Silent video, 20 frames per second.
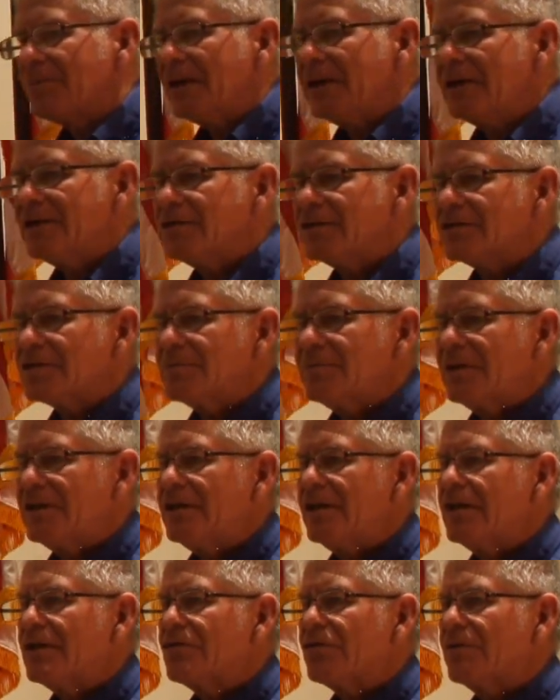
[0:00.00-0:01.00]
page are some
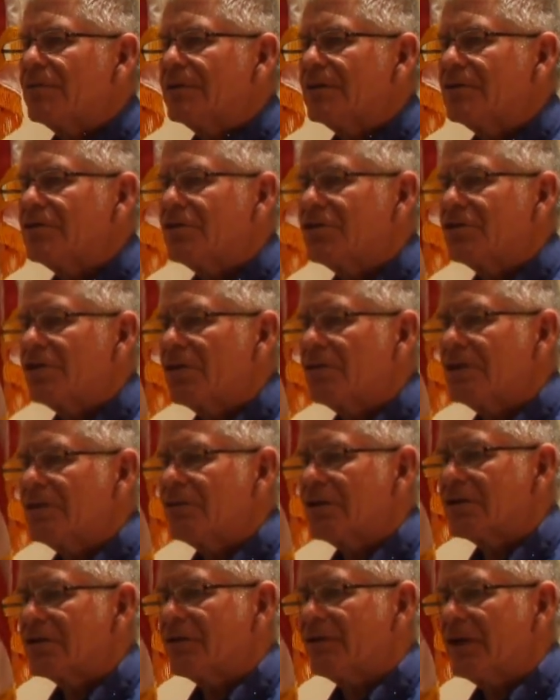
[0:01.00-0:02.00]
Indians from the Shoshone
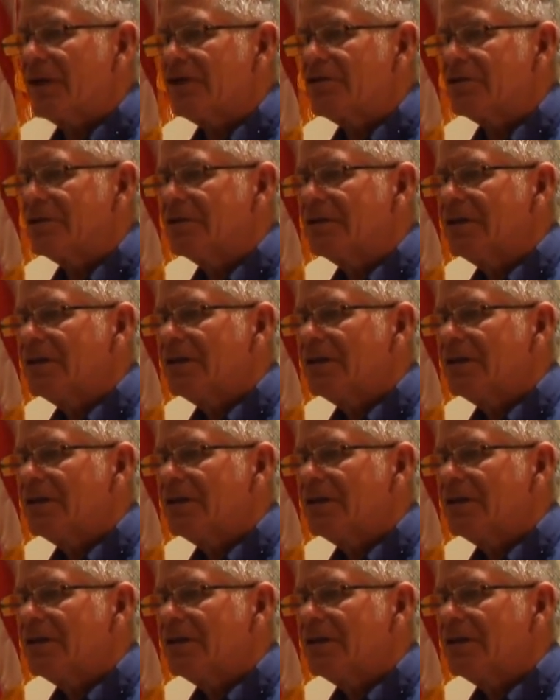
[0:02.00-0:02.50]
Reservation.